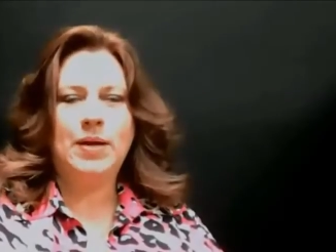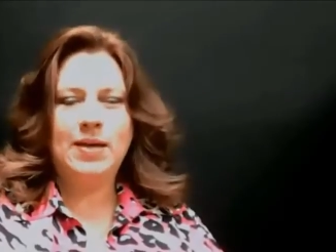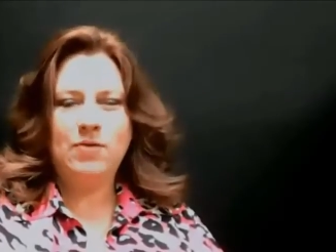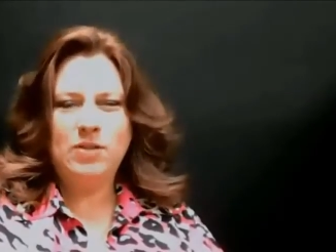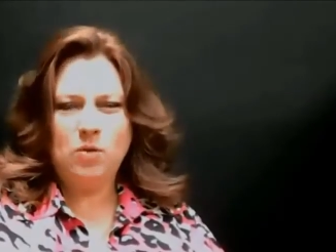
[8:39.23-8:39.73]

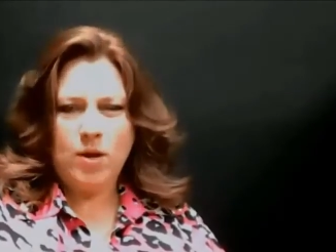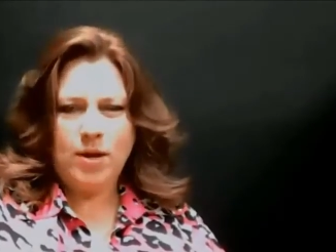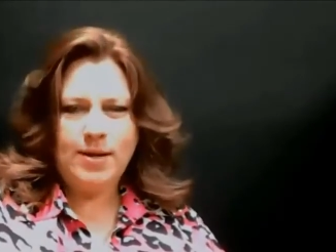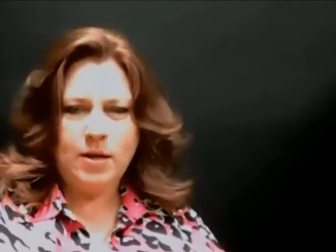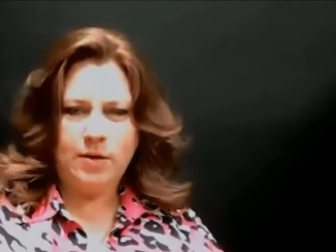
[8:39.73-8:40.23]
give us a
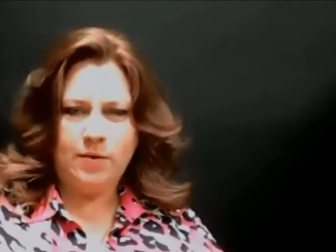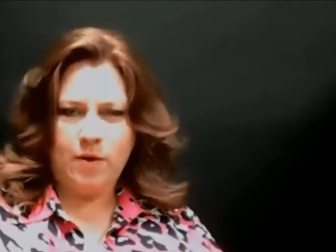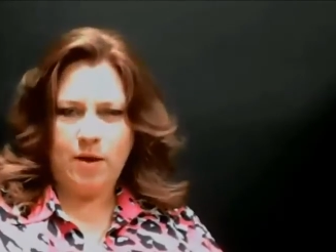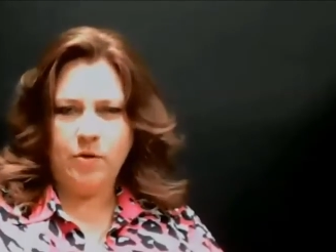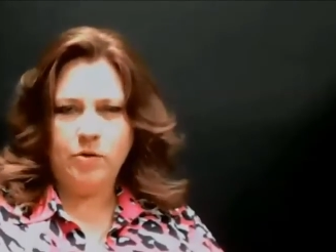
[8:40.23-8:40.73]
rundown
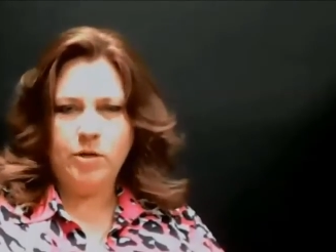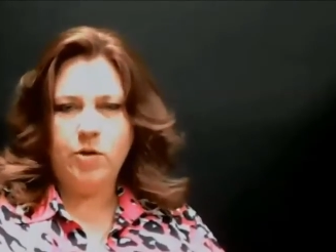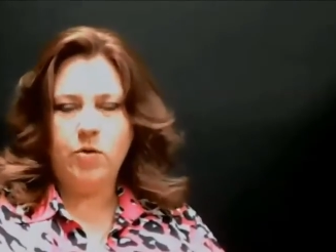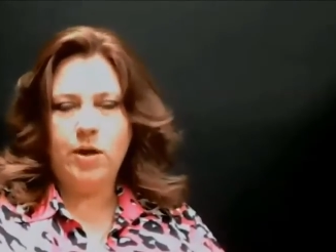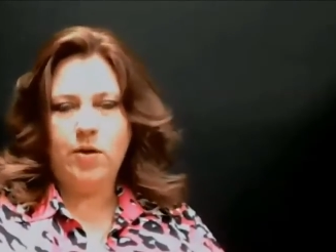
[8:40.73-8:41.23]
of your
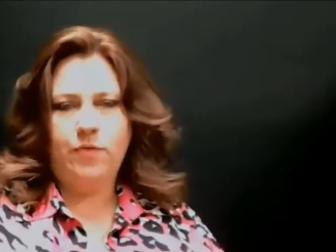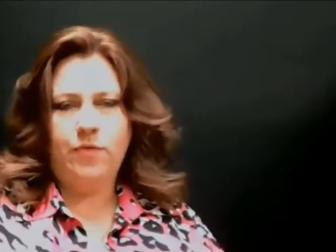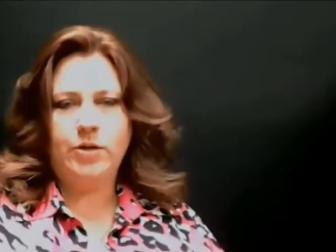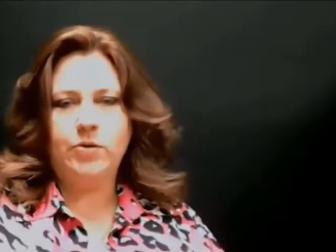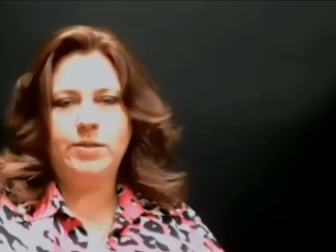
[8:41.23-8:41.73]
total health
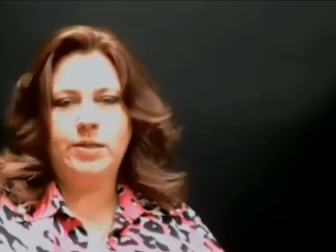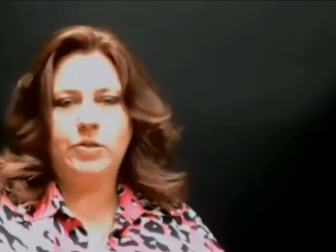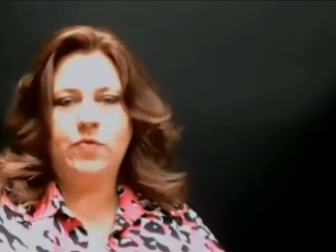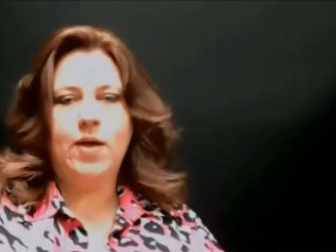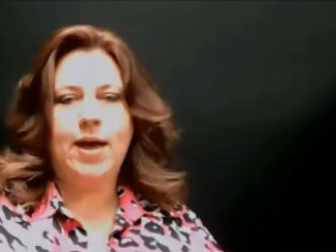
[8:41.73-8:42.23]
victories
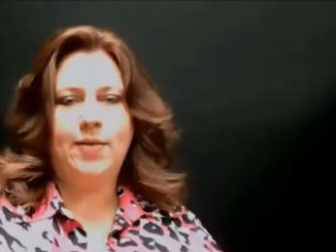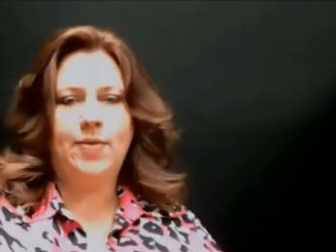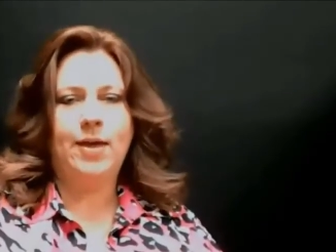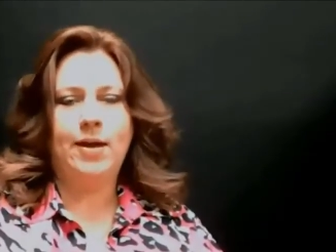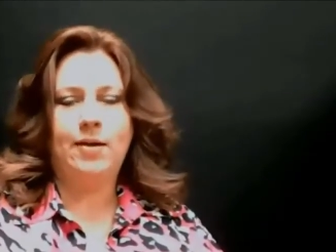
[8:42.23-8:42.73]
that you've had
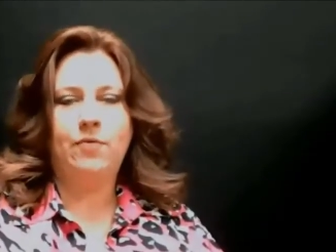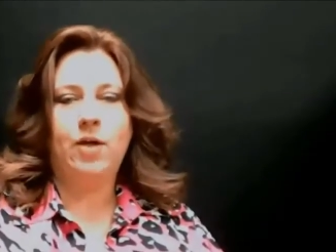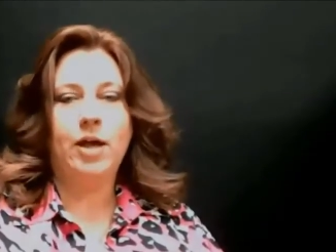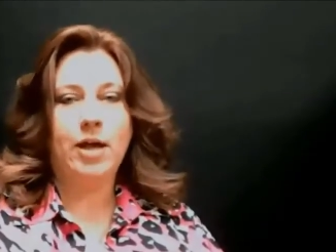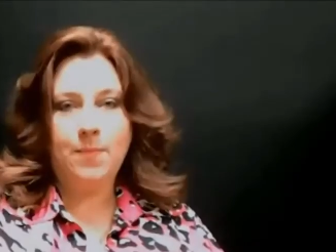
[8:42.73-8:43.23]
that have
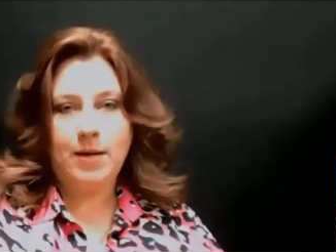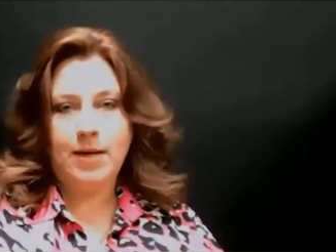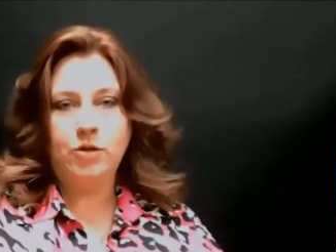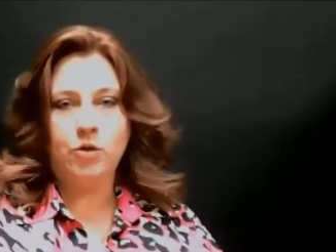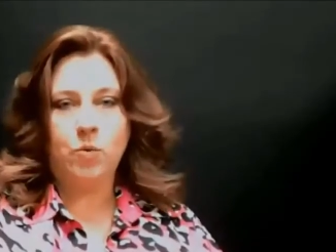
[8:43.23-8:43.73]

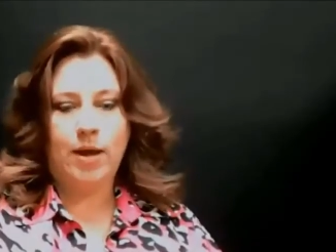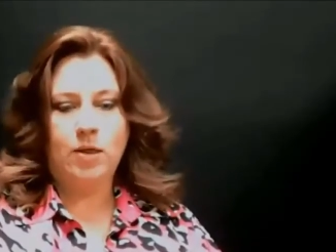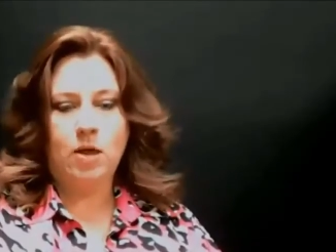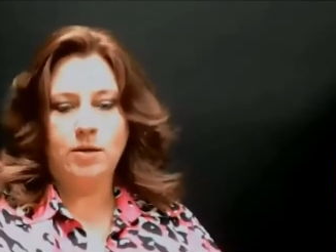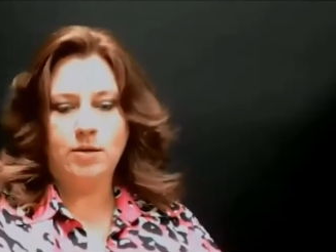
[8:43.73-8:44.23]
accompanied your weight
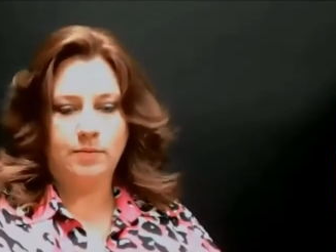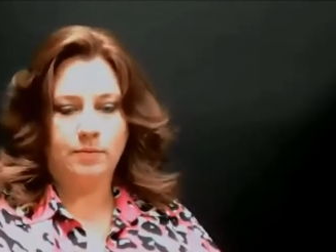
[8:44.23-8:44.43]
loss.